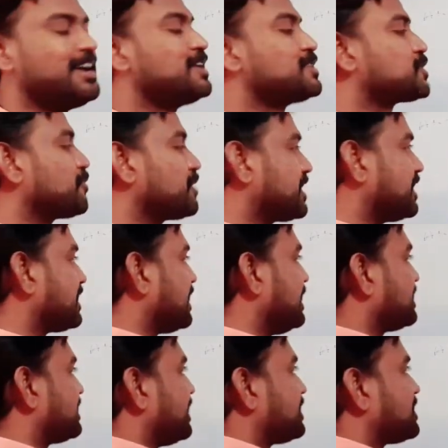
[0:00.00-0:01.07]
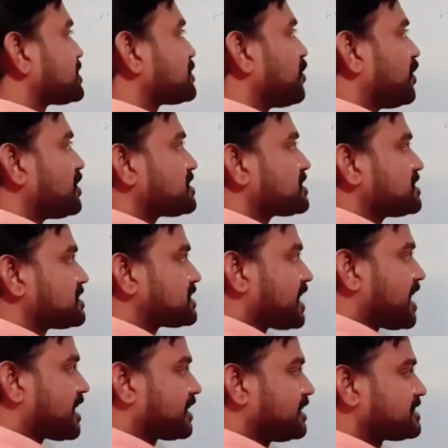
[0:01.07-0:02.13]
So we can write that the smallest
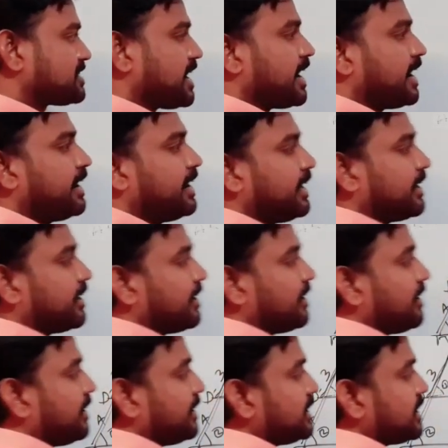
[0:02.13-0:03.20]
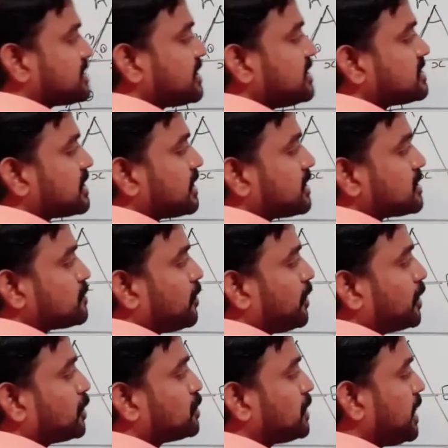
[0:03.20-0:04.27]
triangle is AD. Yes, it's
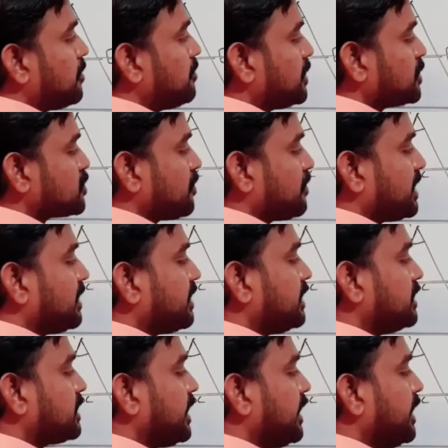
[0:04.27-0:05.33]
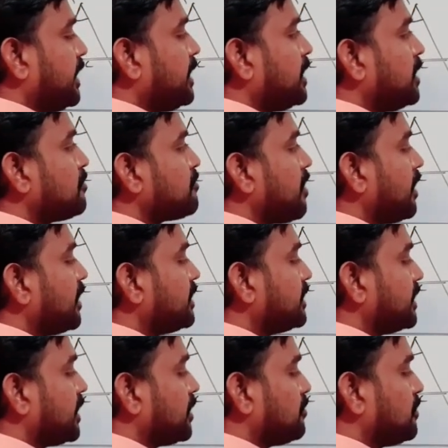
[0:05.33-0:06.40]
corresponding to AB. So we can write AD by
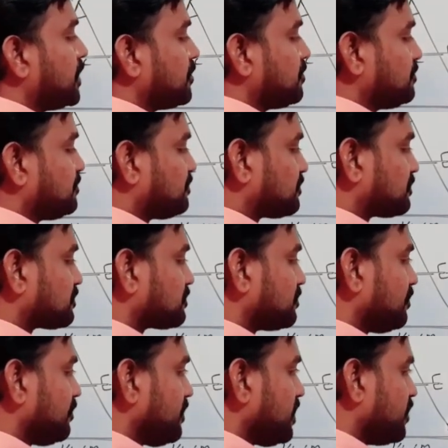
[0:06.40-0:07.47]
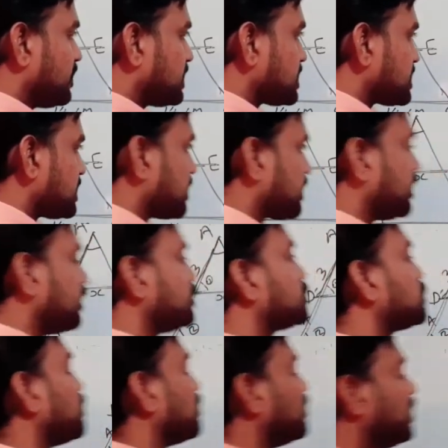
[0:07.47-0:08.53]
AB, which is equal
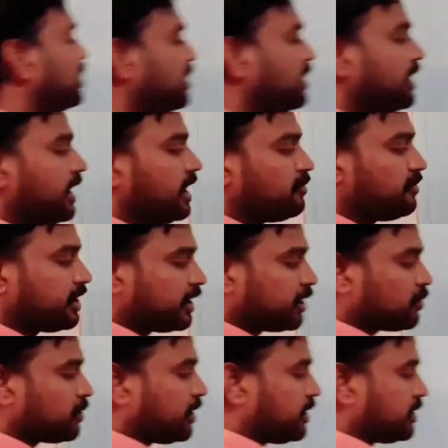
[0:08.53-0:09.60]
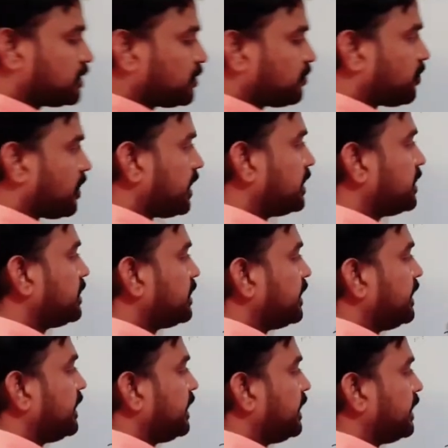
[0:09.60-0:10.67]
to. And we require to find
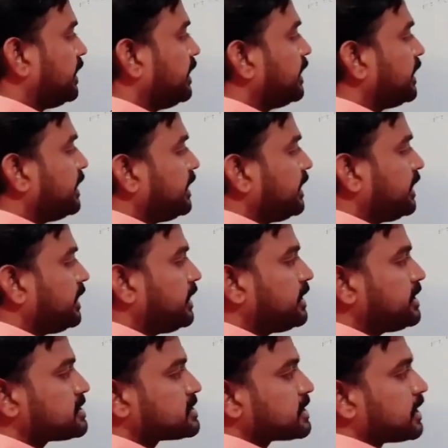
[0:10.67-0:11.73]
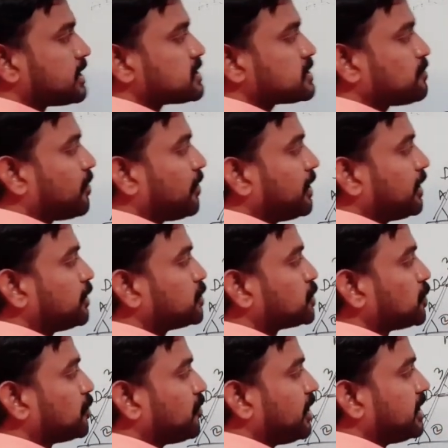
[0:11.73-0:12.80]
DE. DE is corresponding
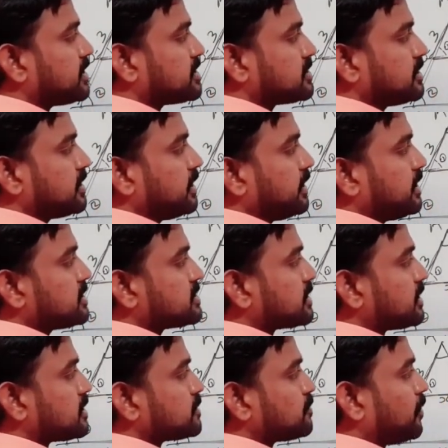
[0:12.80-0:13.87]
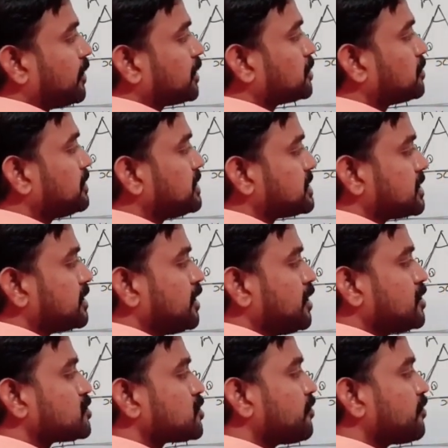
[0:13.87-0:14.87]
to. What is DE is corresponding to BC? So